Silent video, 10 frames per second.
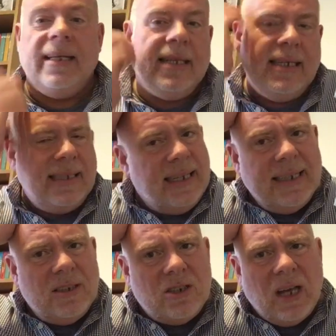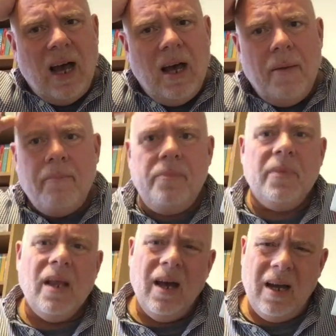this is
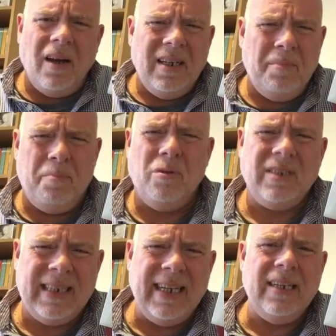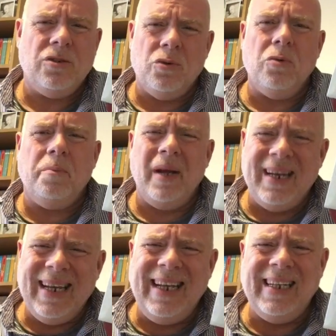a kind of procedural
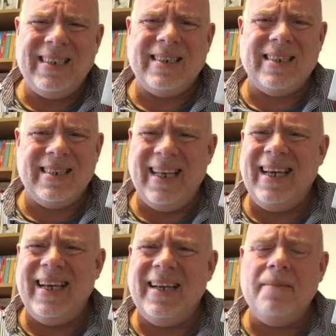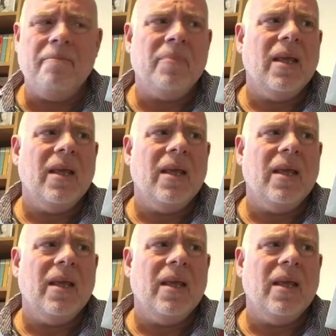police thing.